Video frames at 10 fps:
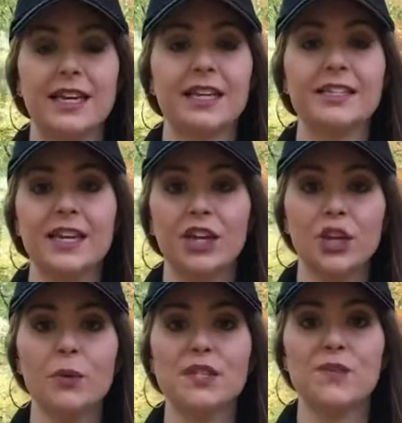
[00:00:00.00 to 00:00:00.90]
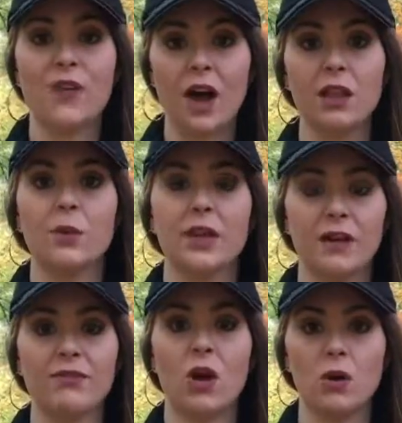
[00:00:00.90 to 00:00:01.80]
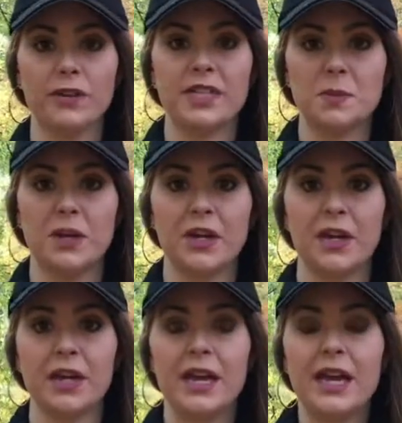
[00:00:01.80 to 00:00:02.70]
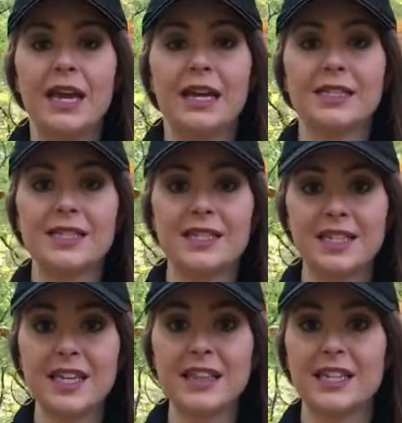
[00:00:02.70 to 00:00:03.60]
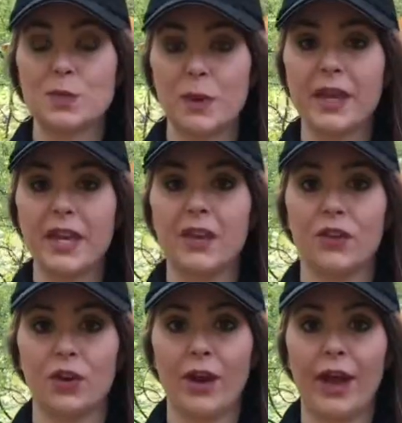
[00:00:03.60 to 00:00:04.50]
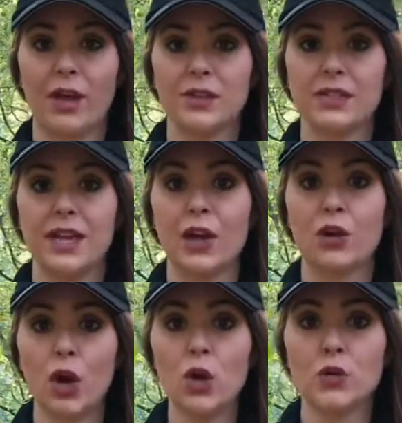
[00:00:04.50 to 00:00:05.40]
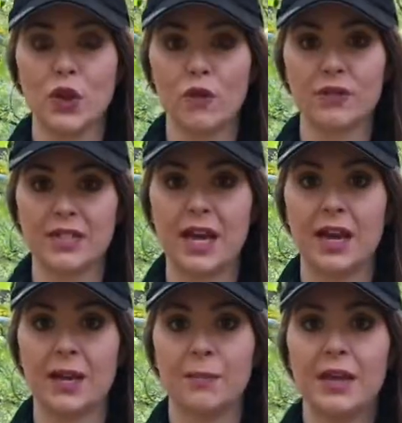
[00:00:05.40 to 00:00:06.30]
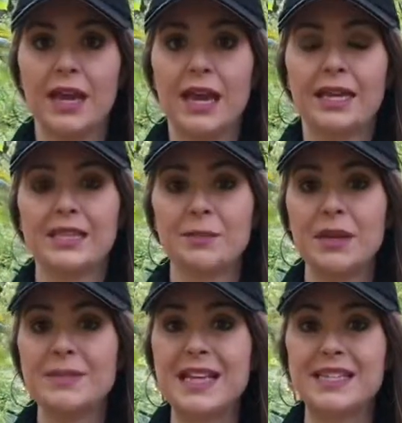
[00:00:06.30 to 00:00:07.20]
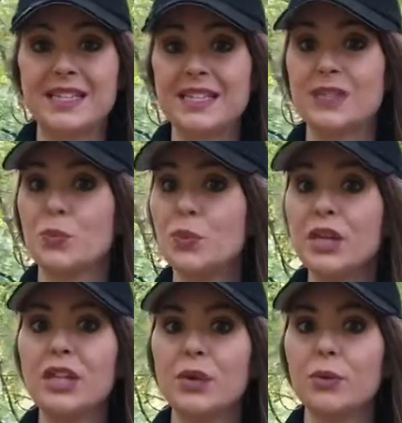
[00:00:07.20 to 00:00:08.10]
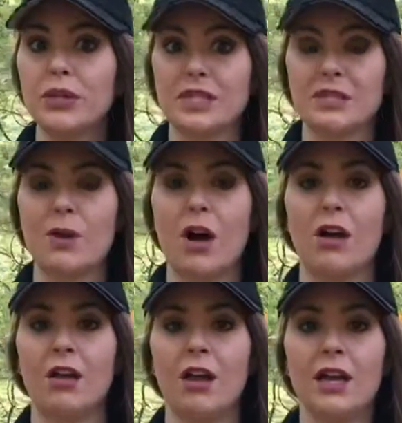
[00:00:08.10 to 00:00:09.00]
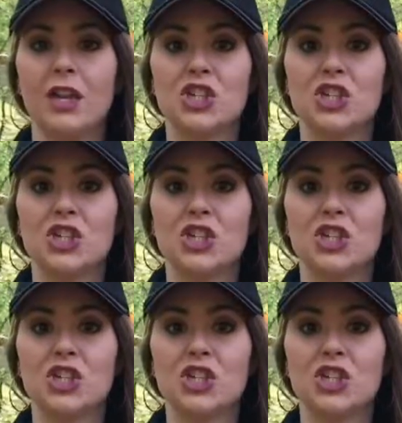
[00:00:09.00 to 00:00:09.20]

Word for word: It's a continuous following of the Holy Spirit. It's a seed that's planted in the ground that grows over time. And sometimes that seed's really, really small.